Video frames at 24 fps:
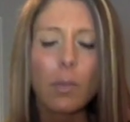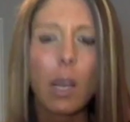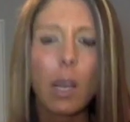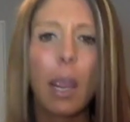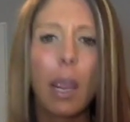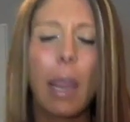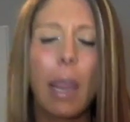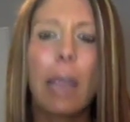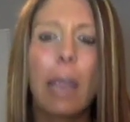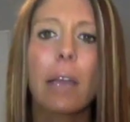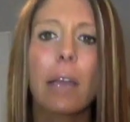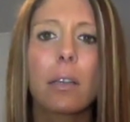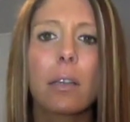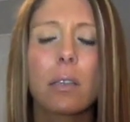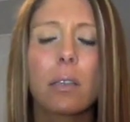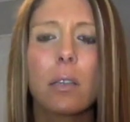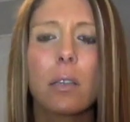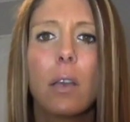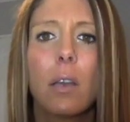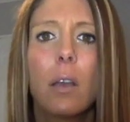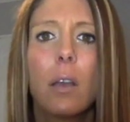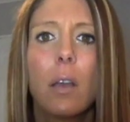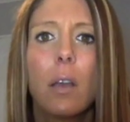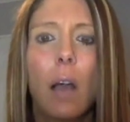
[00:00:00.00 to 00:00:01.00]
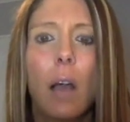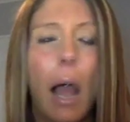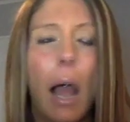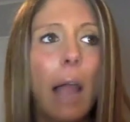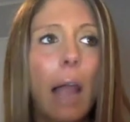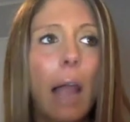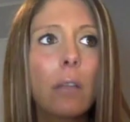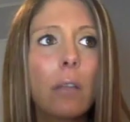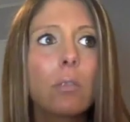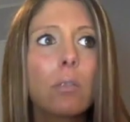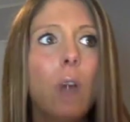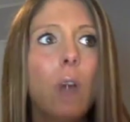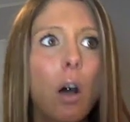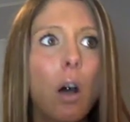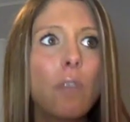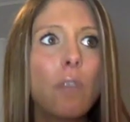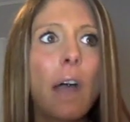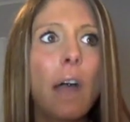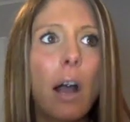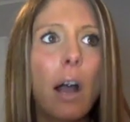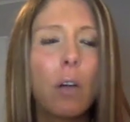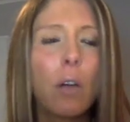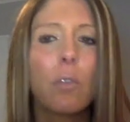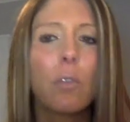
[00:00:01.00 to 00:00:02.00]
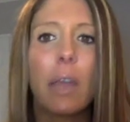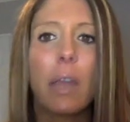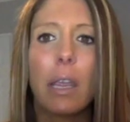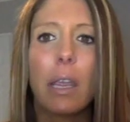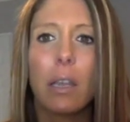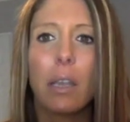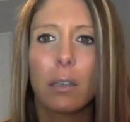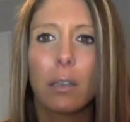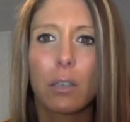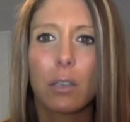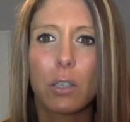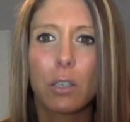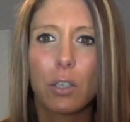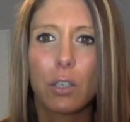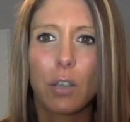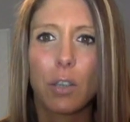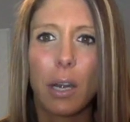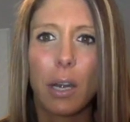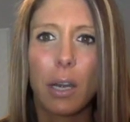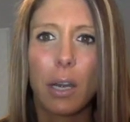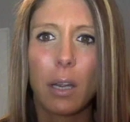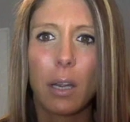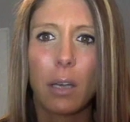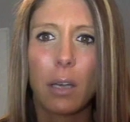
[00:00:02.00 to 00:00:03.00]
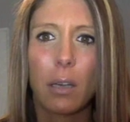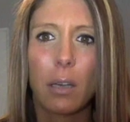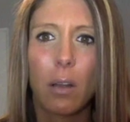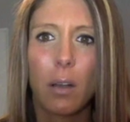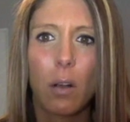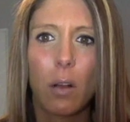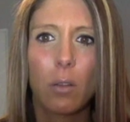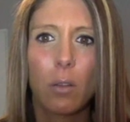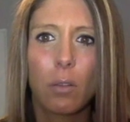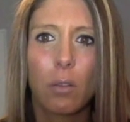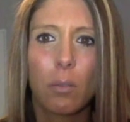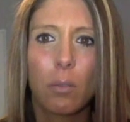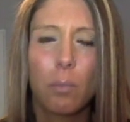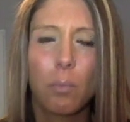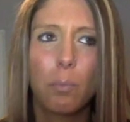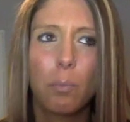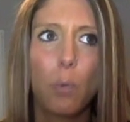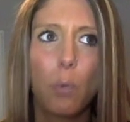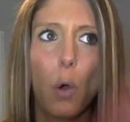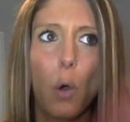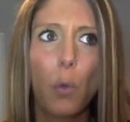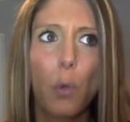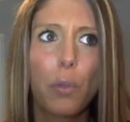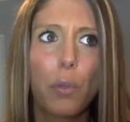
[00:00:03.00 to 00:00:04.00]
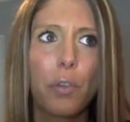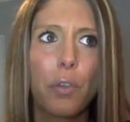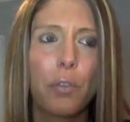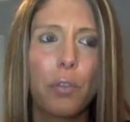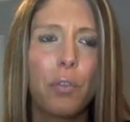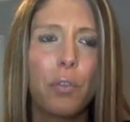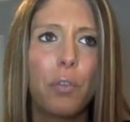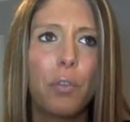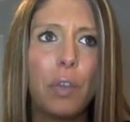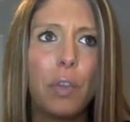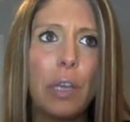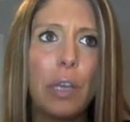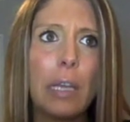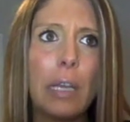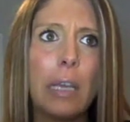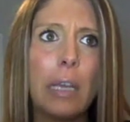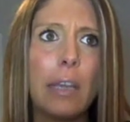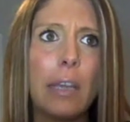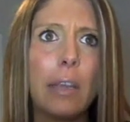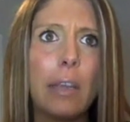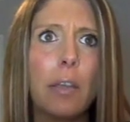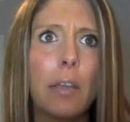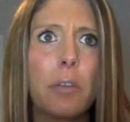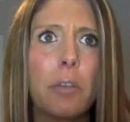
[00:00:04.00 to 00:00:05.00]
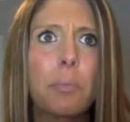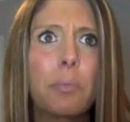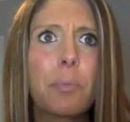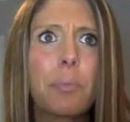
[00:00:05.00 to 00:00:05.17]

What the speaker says: And I love how they illustrated both of this